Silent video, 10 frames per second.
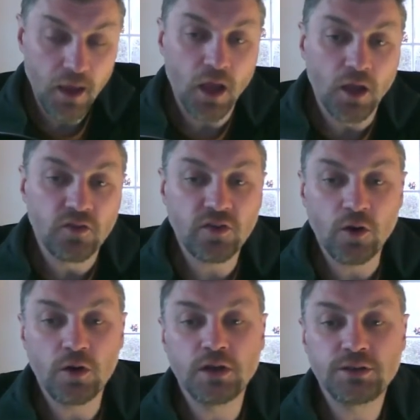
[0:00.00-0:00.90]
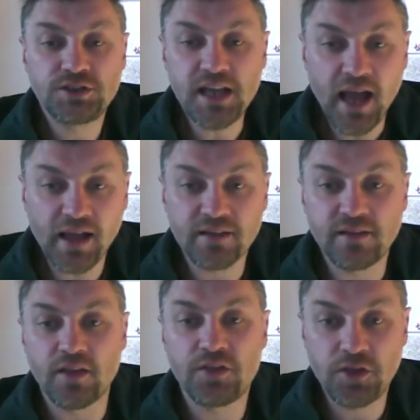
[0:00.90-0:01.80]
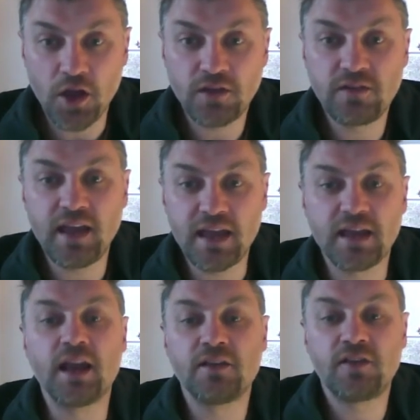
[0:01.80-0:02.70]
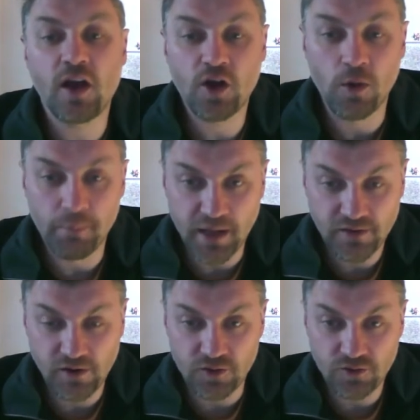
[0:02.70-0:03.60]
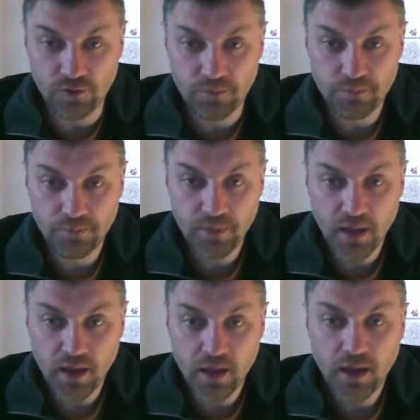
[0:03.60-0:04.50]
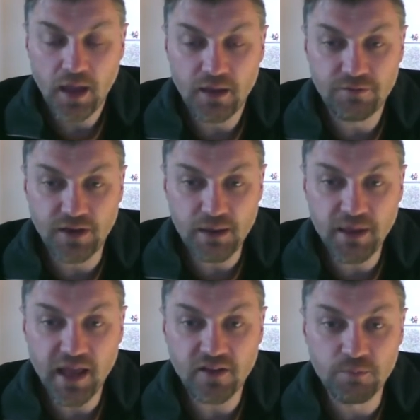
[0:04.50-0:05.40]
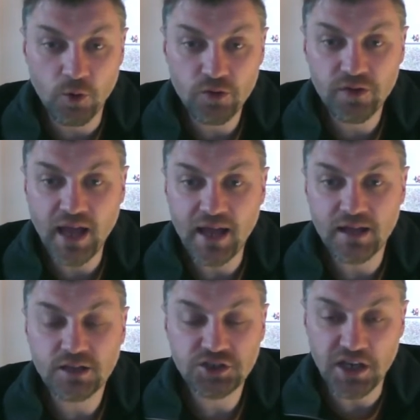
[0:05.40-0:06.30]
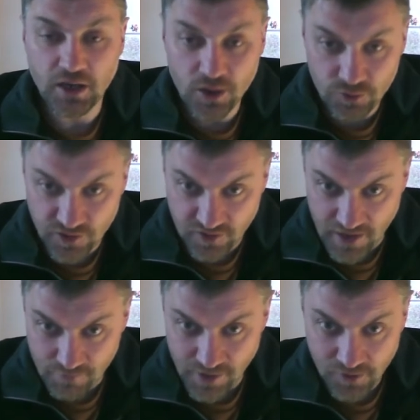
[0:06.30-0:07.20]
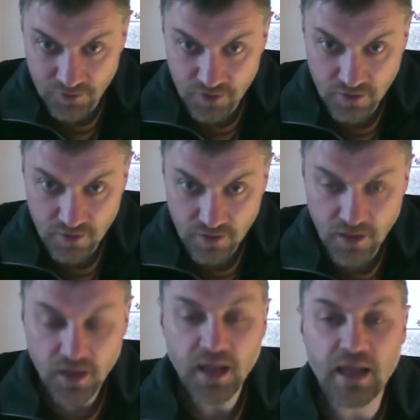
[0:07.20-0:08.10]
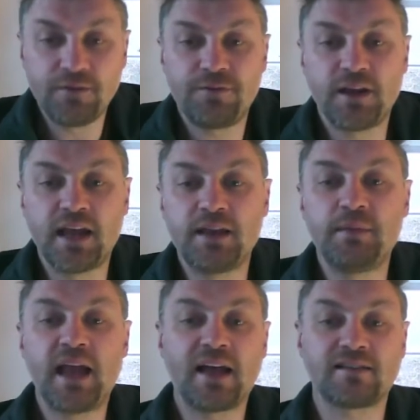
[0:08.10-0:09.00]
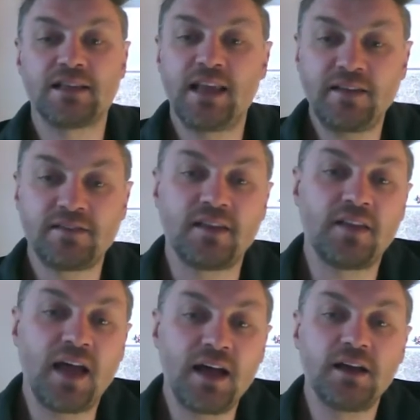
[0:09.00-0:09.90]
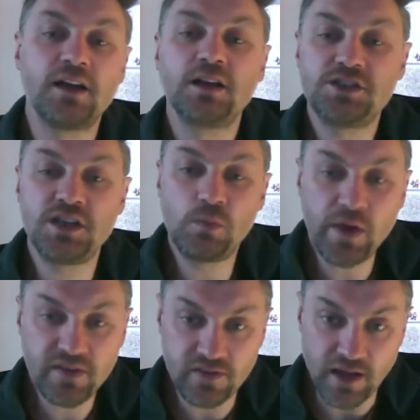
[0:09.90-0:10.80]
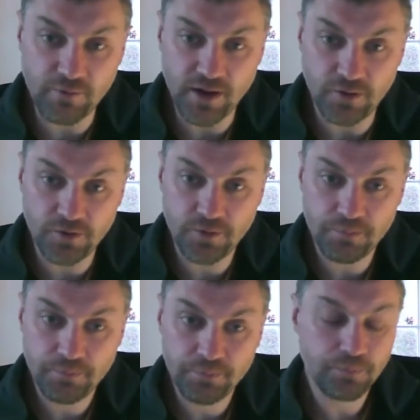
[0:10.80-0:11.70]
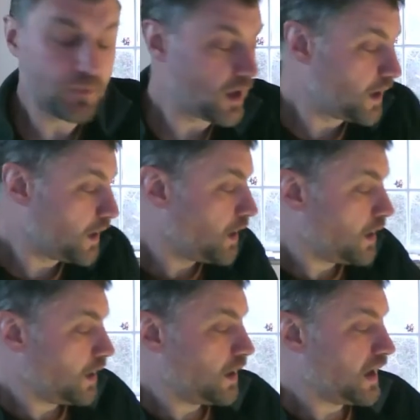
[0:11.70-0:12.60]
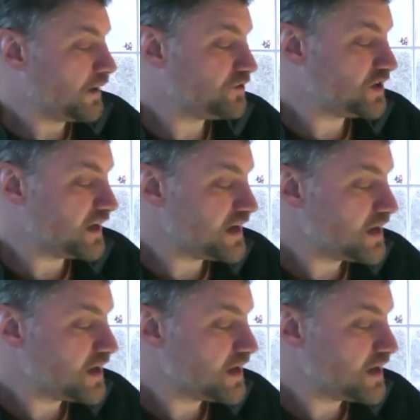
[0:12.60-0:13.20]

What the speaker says: So she has 13 as her combat total. If an enemy gets more than that, she loses that round. If an enemy has less than that, she wins that round. If she